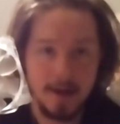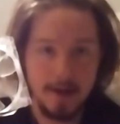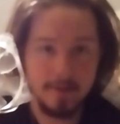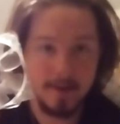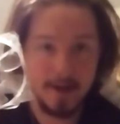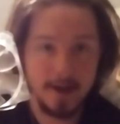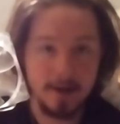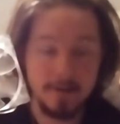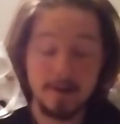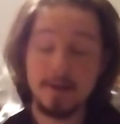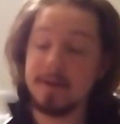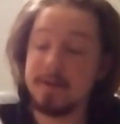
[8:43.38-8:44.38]
in that
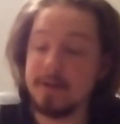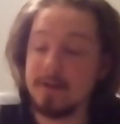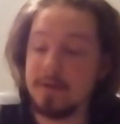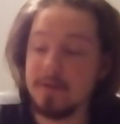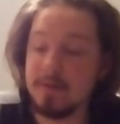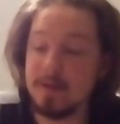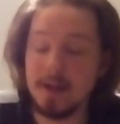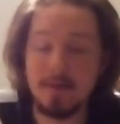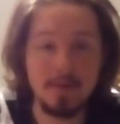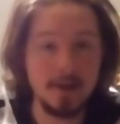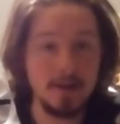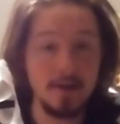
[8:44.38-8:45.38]
area so
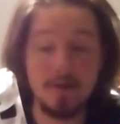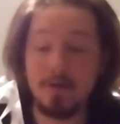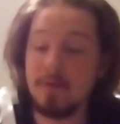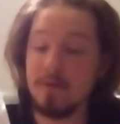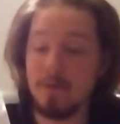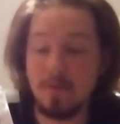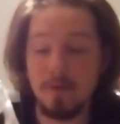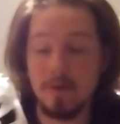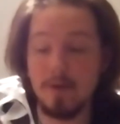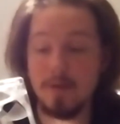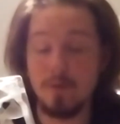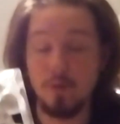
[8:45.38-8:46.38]
let me know
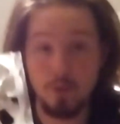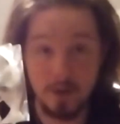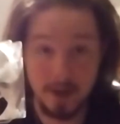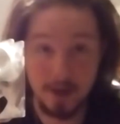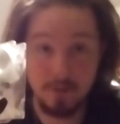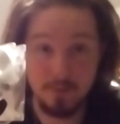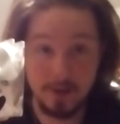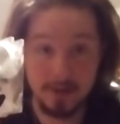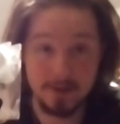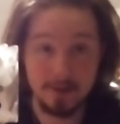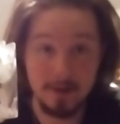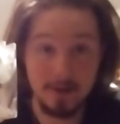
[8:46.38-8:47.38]
when we
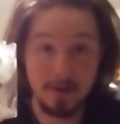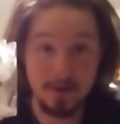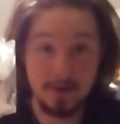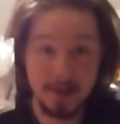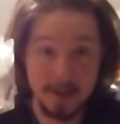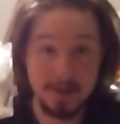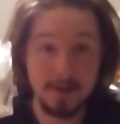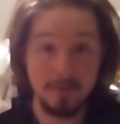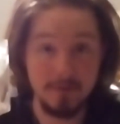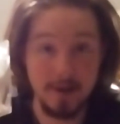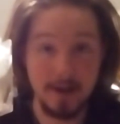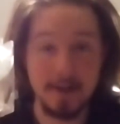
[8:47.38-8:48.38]
start
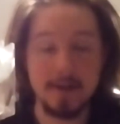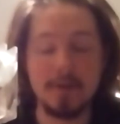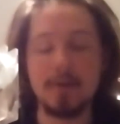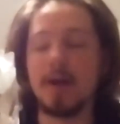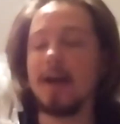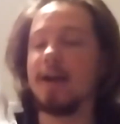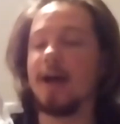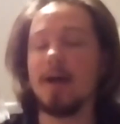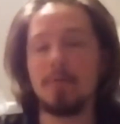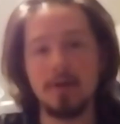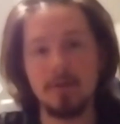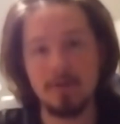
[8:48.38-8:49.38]
testing fans okay
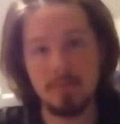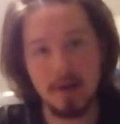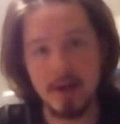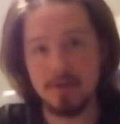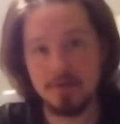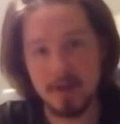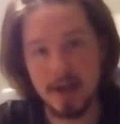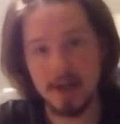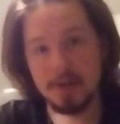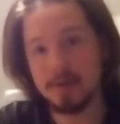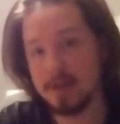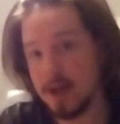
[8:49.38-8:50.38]
I'm gonna remind you
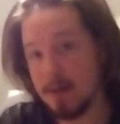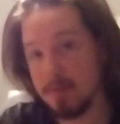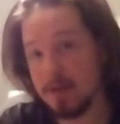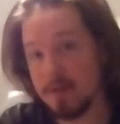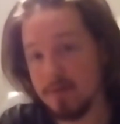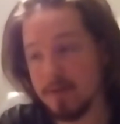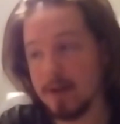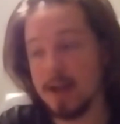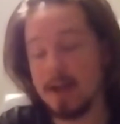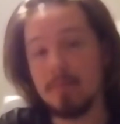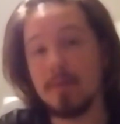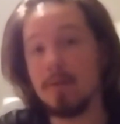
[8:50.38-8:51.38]
guys because I'm gonna
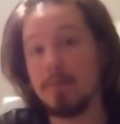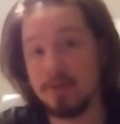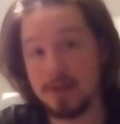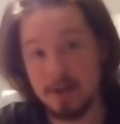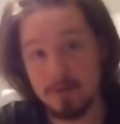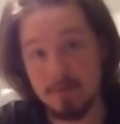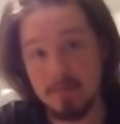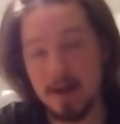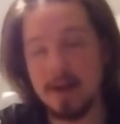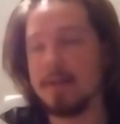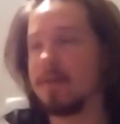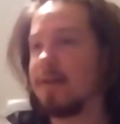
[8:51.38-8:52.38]
forget but I'm gonna set a
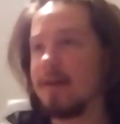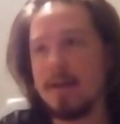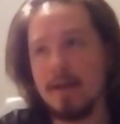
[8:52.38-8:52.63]
reminder